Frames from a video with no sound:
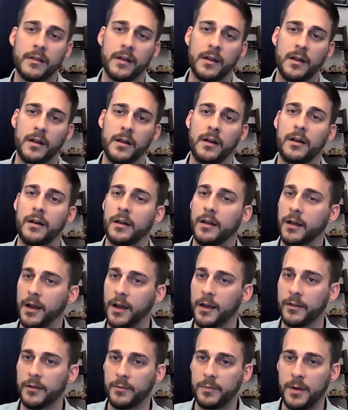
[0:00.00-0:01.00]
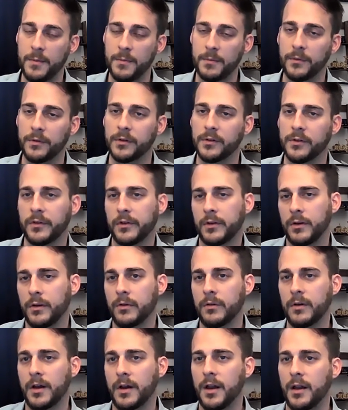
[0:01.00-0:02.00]
than other people. And
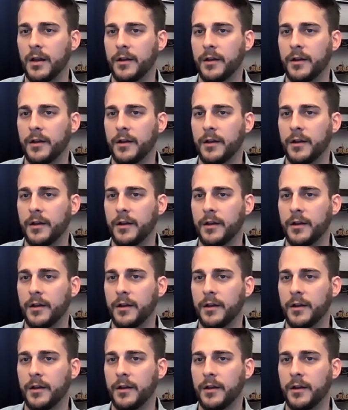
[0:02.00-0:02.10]
so,